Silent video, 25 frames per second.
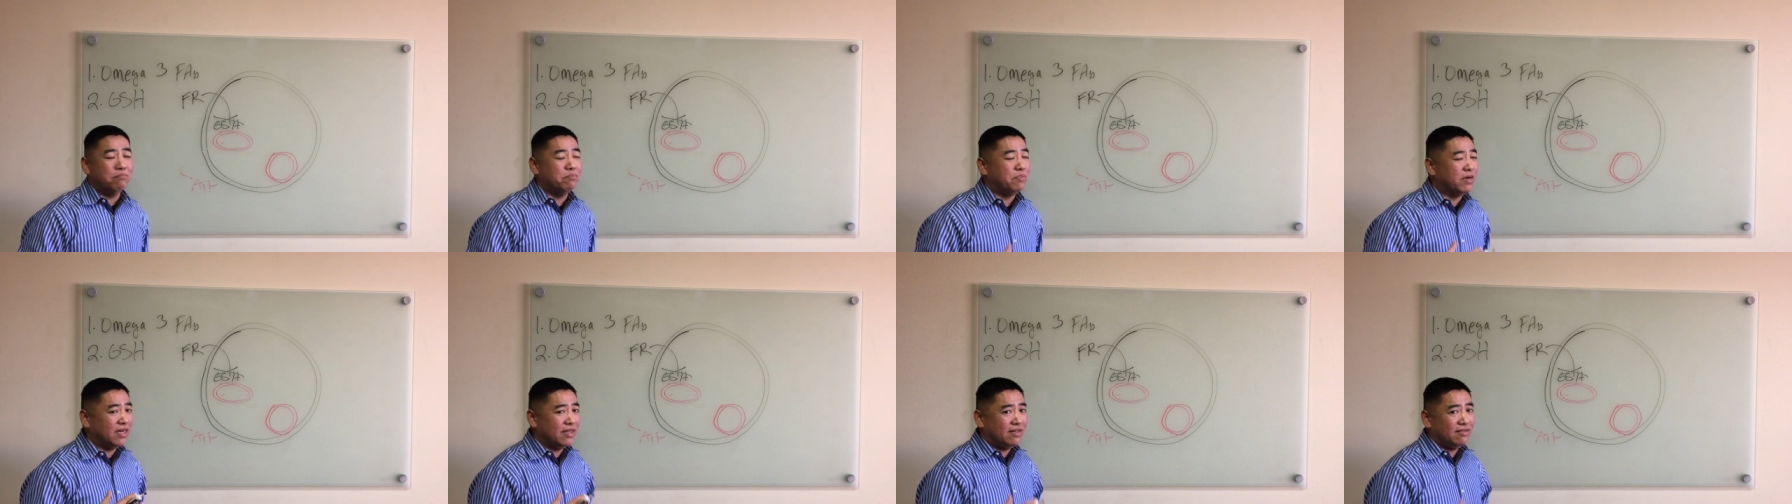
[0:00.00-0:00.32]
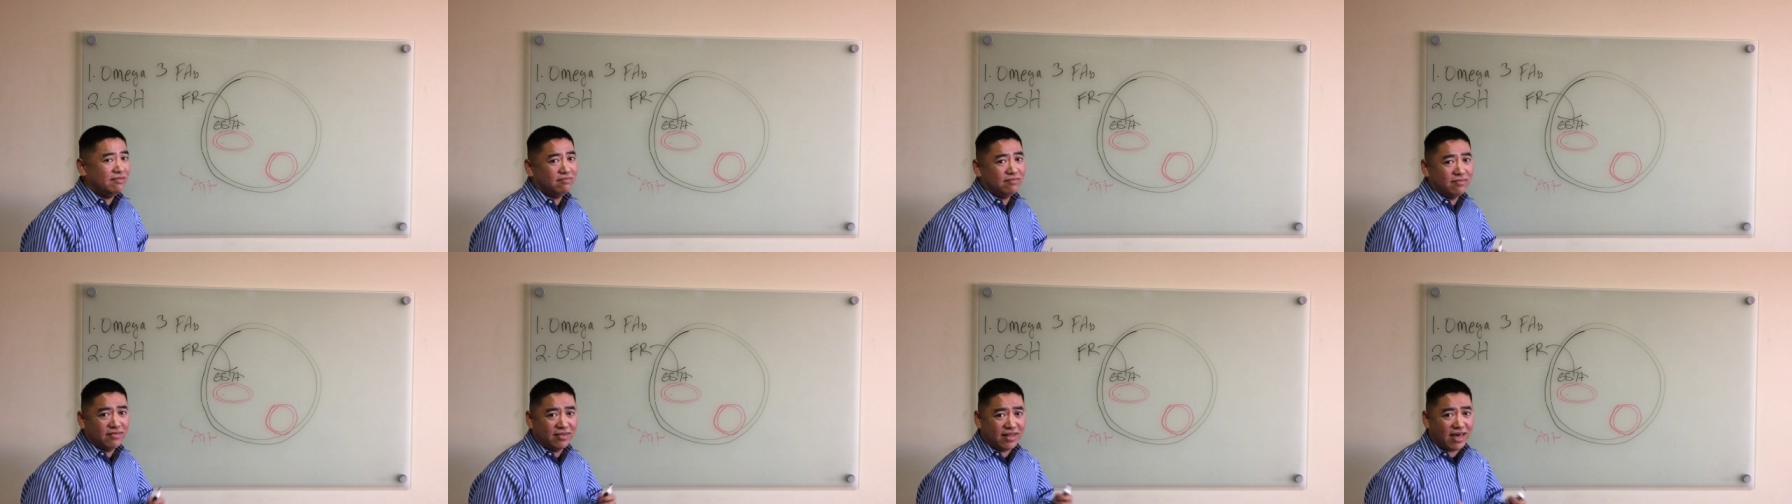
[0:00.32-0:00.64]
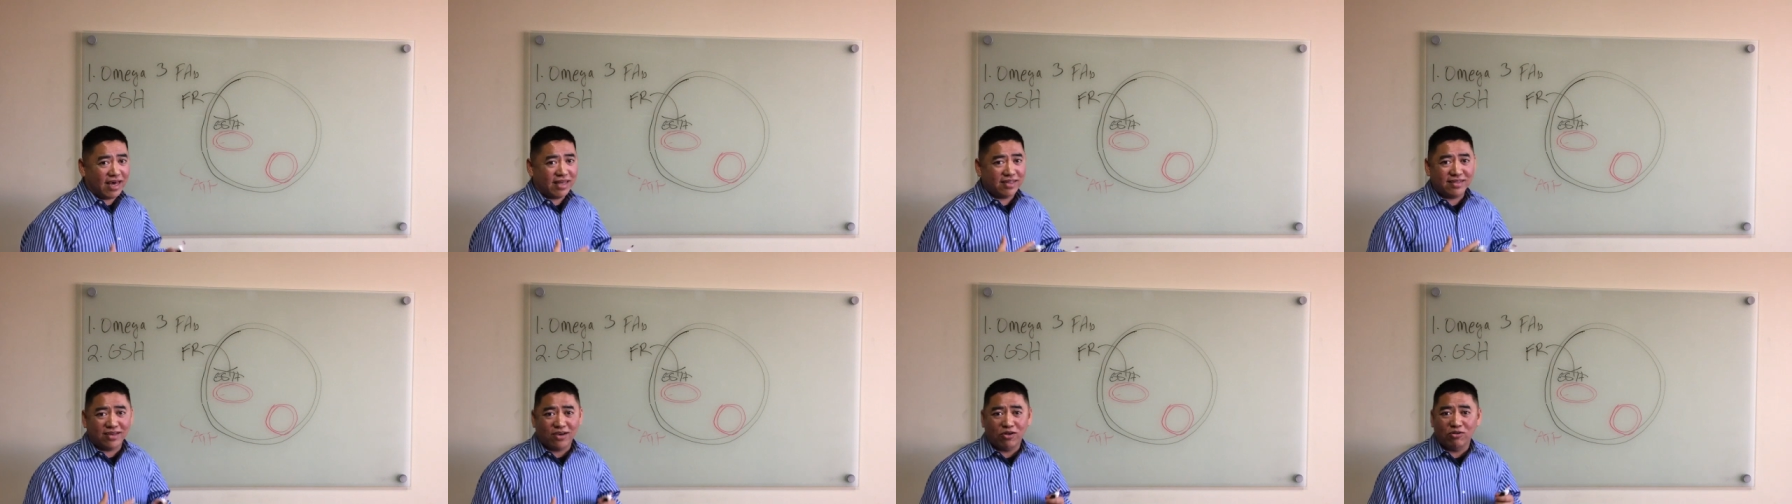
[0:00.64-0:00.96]
But
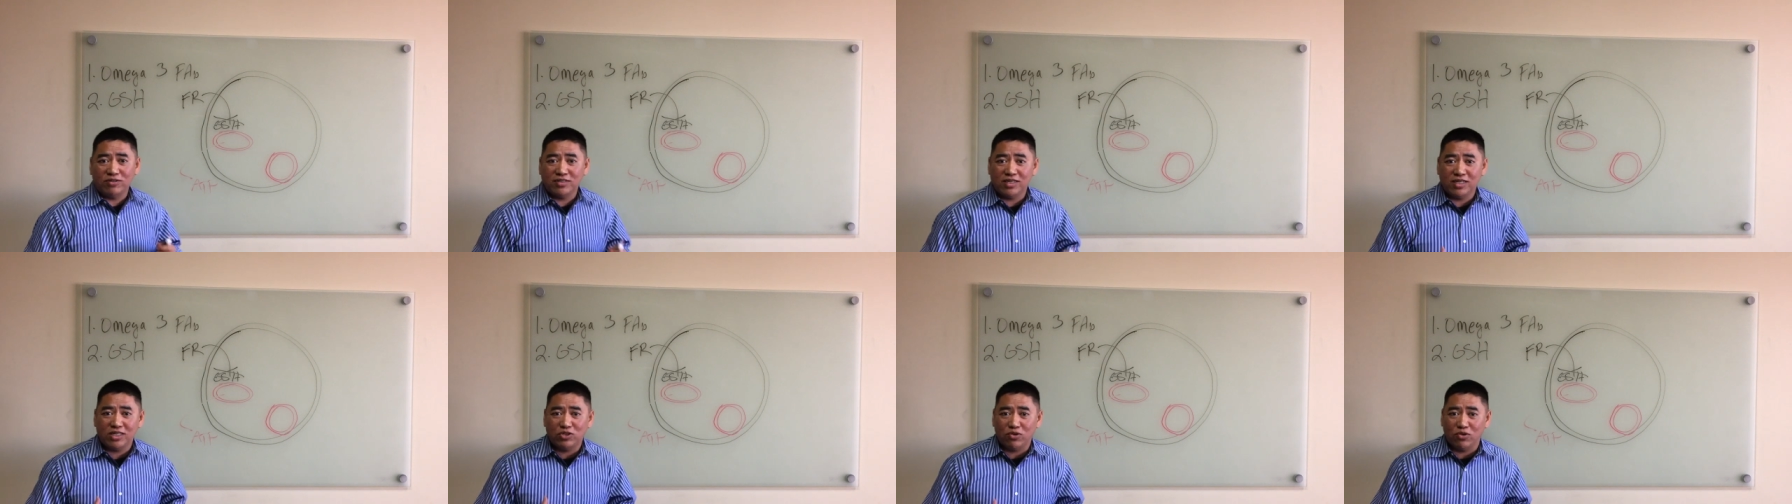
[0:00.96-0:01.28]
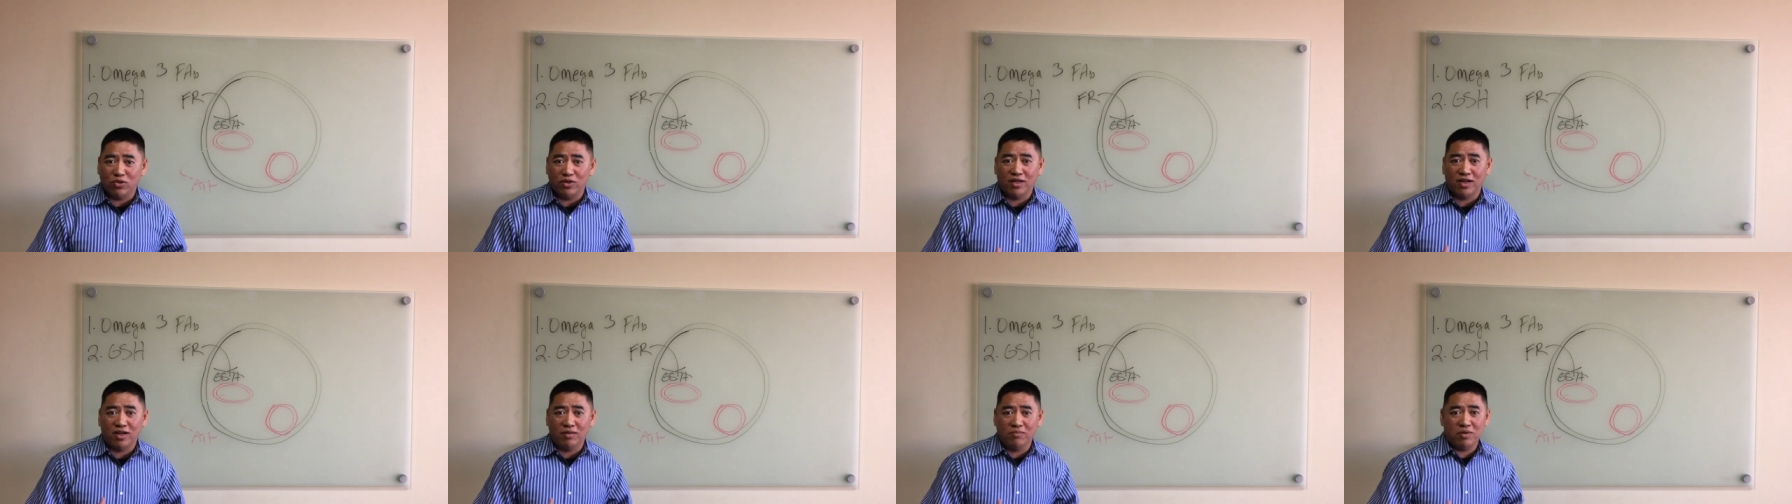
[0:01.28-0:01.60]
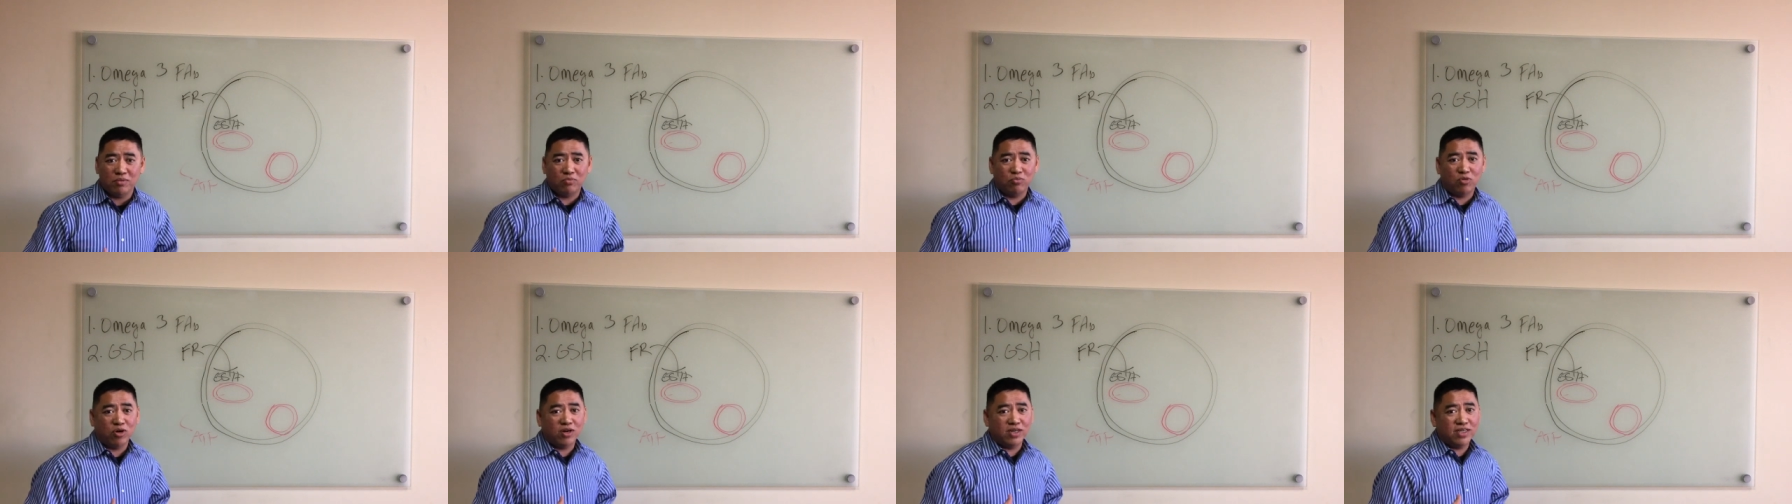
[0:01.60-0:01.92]
that goes into a little
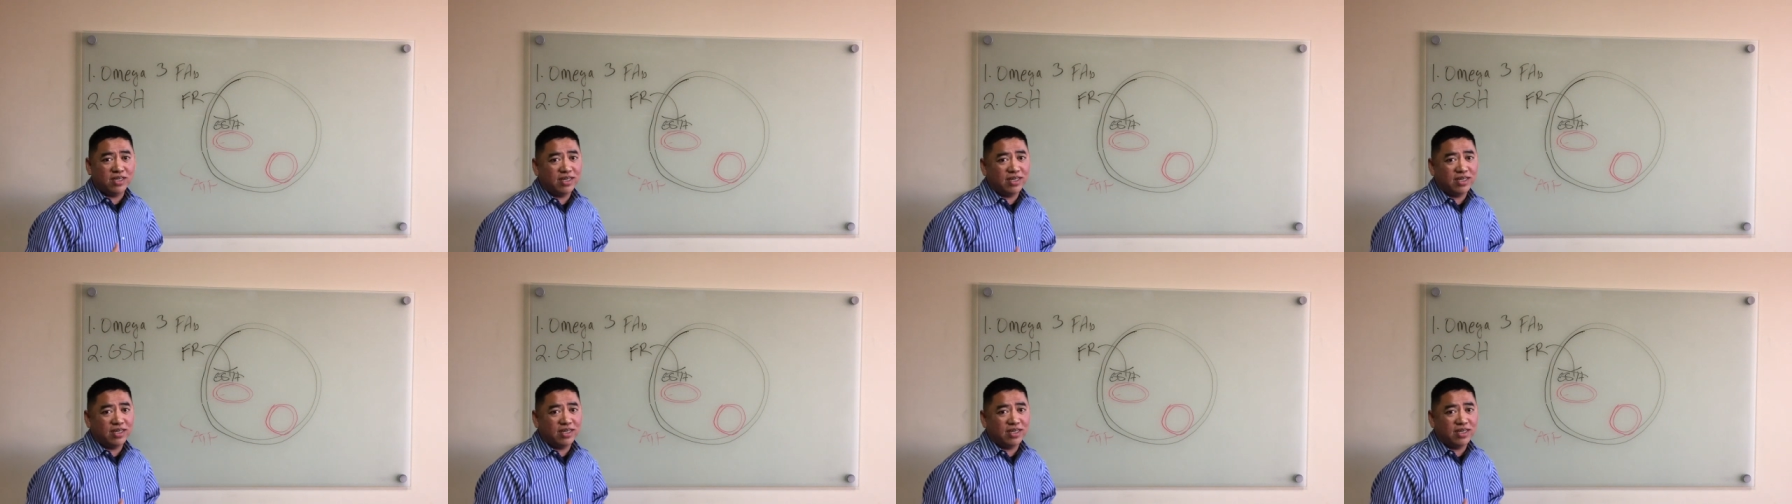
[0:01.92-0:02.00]
bit more